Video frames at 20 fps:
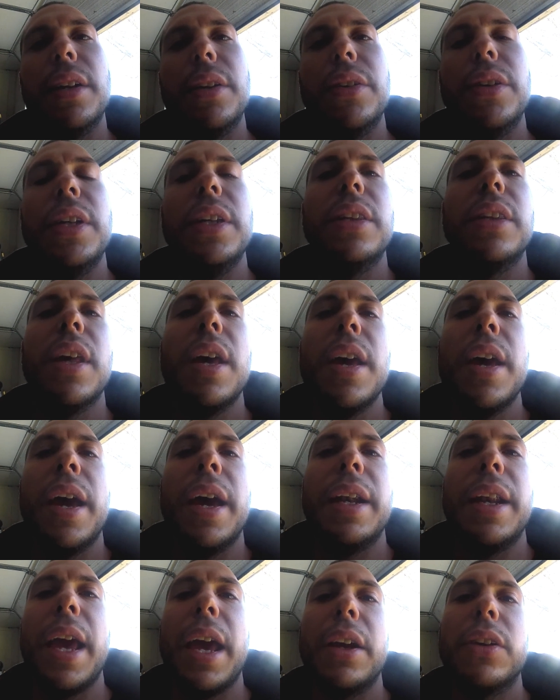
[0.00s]
underneath
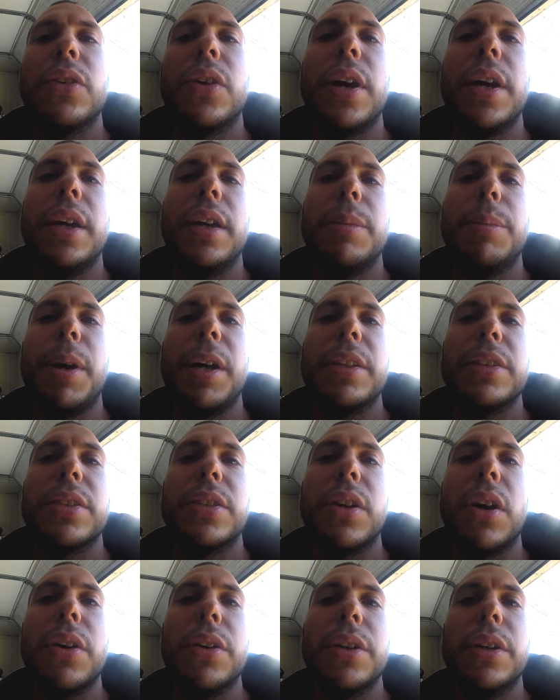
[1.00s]
and hand crank it by the
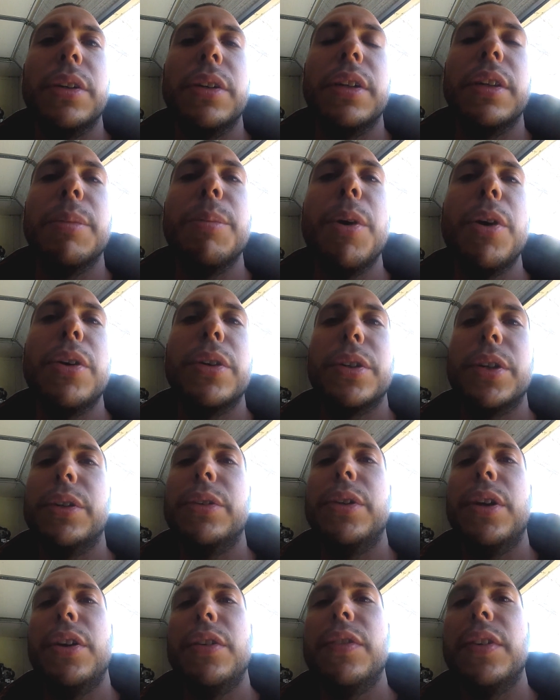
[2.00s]
starter, and the motor
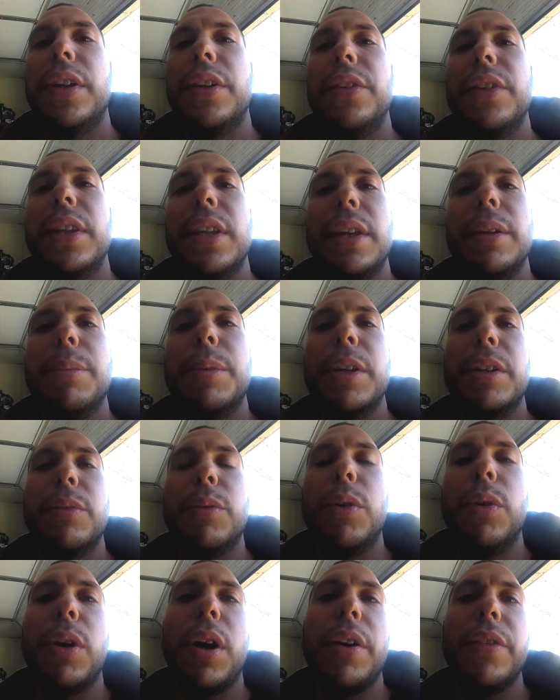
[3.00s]
turned over and everything, but it
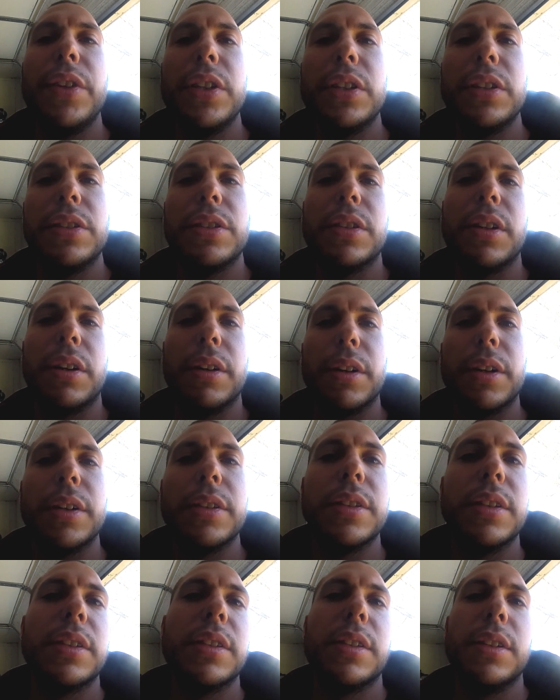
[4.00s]
won't obviously start
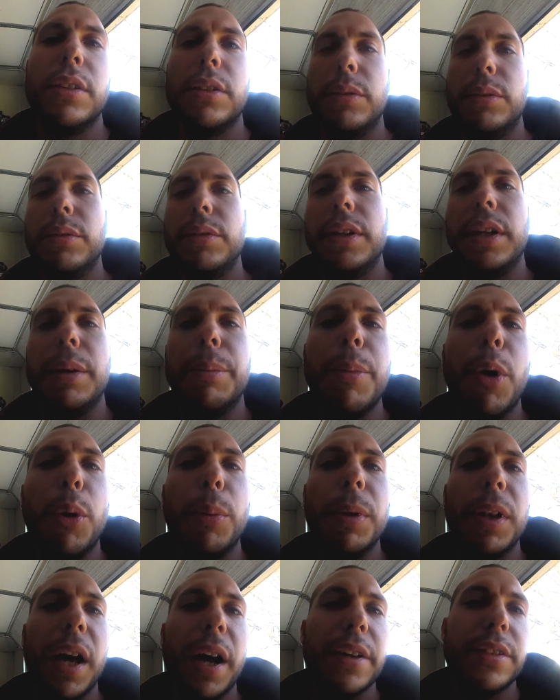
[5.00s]
because it's still the
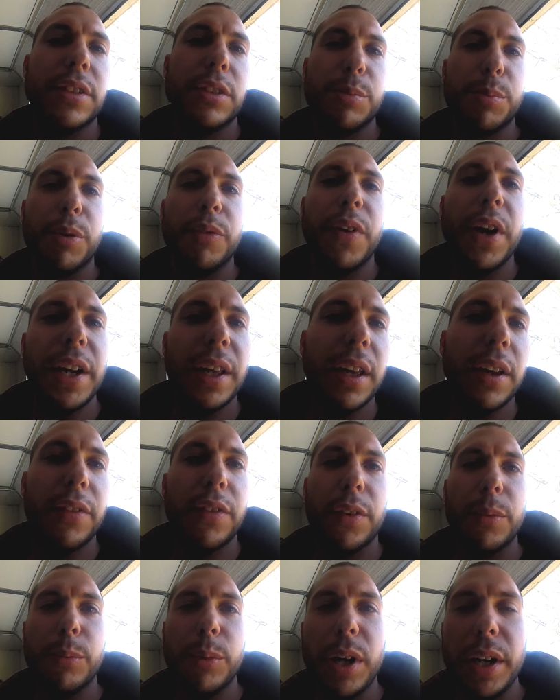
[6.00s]
immobilizer's preventing it
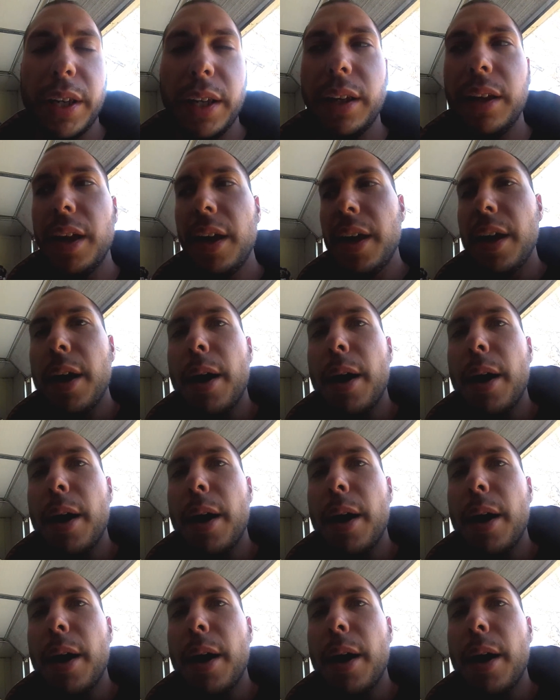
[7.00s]
from running.